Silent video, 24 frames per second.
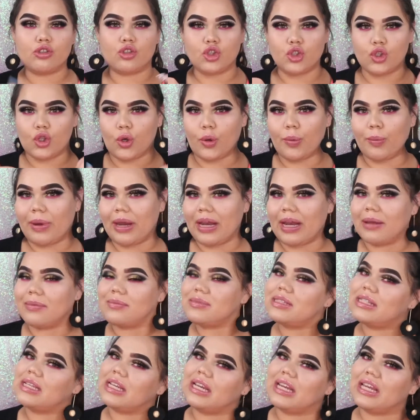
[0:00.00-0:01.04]
So my
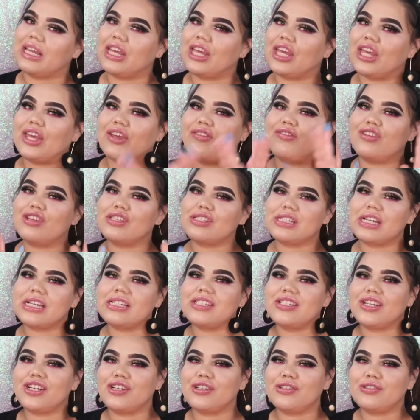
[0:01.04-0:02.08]
name's Lily. If you
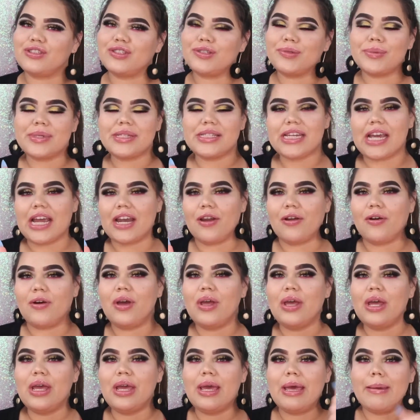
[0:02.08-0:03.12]
guys are new to my channel,
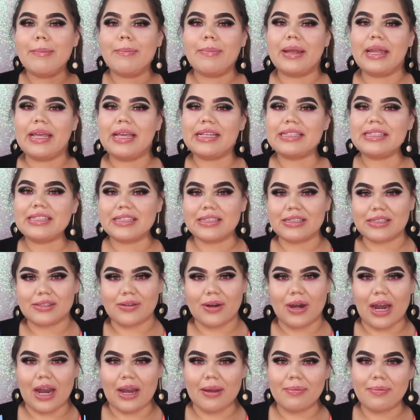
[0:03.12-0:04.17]
please
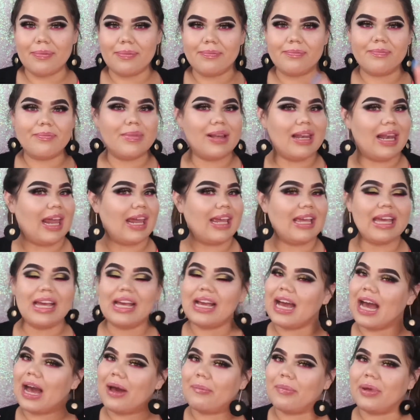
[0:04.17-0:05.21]
subscribe, like,
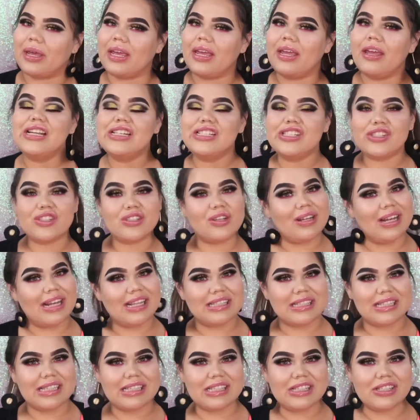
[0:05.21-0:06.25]
and comment. So
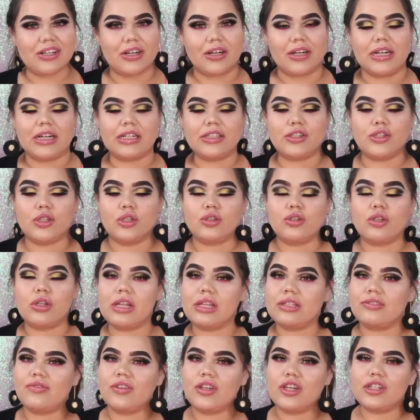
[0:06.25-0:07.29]
let's get started. So
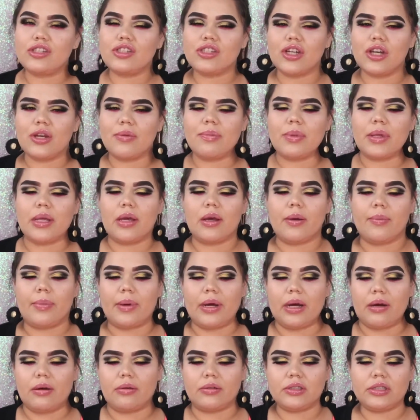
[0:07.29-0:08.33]
today's video is gonna be
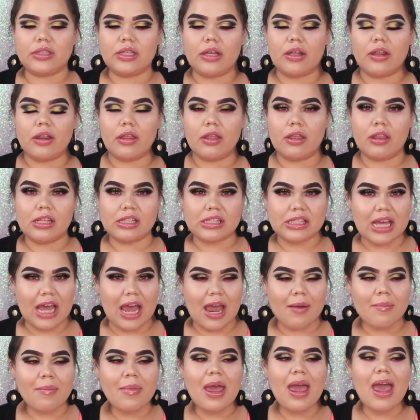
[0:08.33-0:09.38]
about the
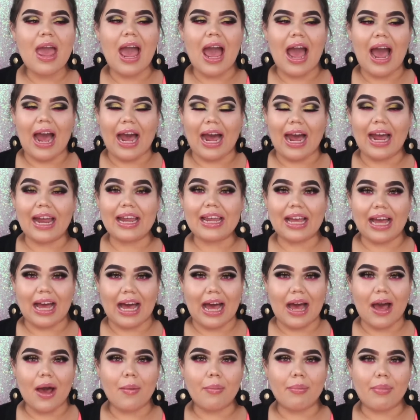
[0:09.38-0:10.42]
time I
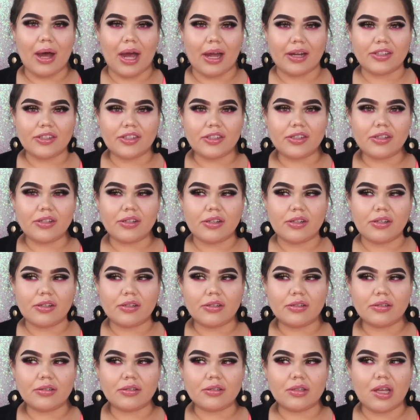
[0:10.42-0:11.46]
got botched,
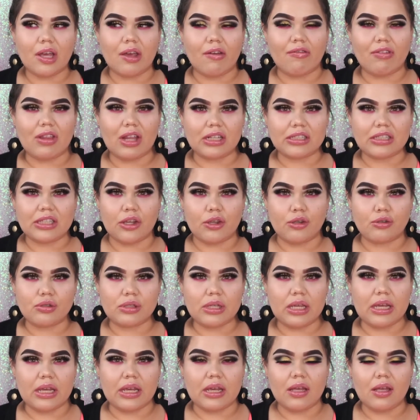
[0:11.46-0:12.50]
if that's how you
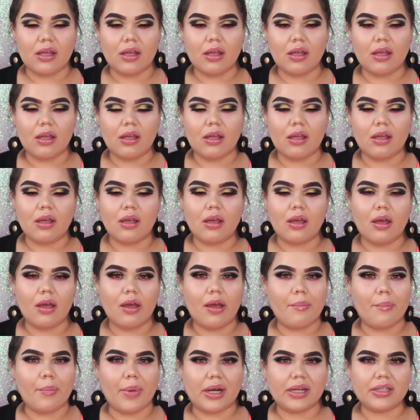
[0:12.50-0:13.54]
say it.
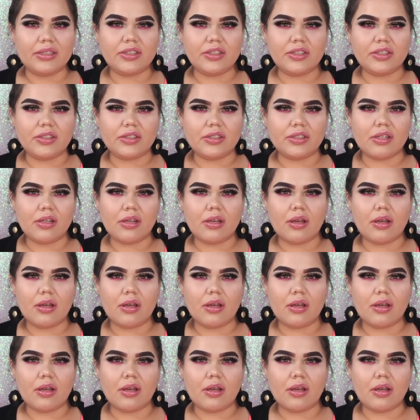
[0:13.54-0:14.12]
Botched.